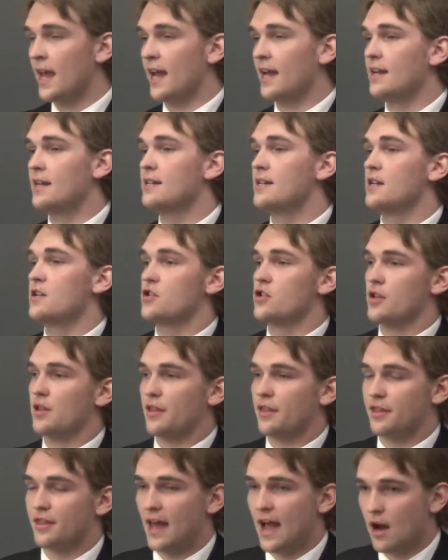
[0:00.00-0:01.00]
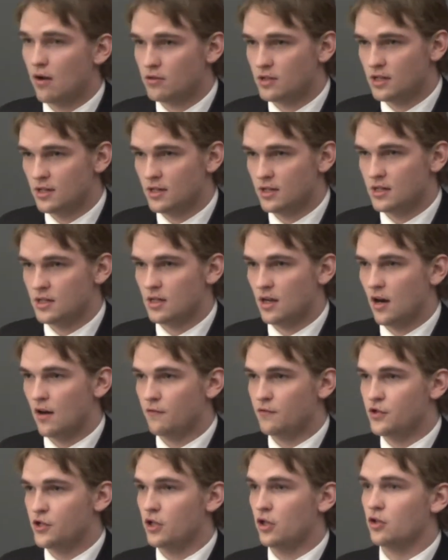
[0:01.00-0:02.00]
In addition, thousands
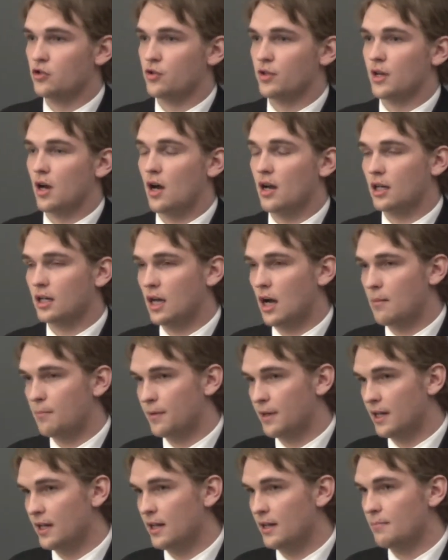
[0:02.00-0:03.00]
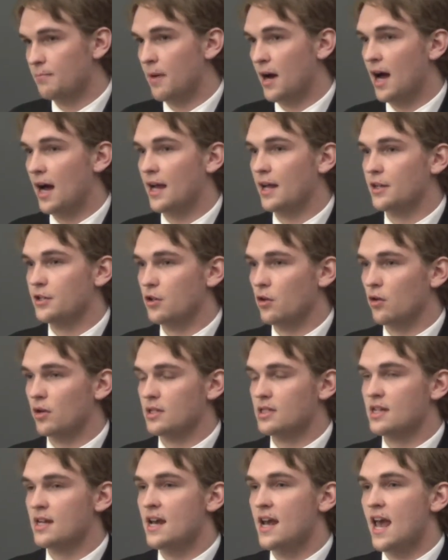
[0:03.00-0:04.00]
of children unaccompanied by
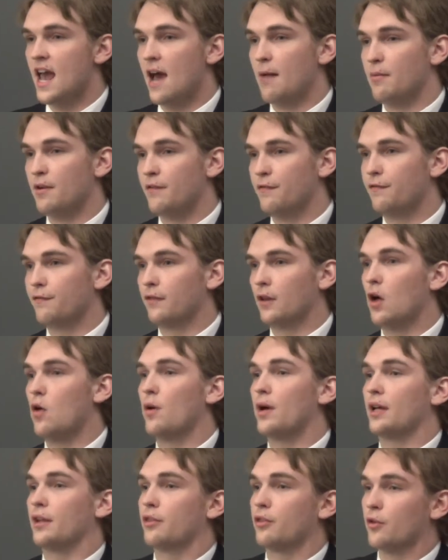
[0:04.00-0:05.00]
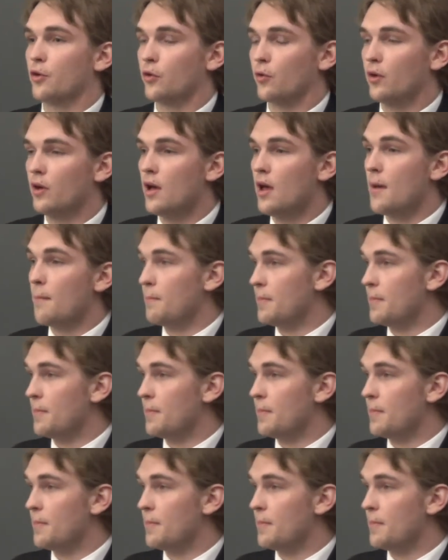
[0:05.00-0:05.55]
adults have been flowing through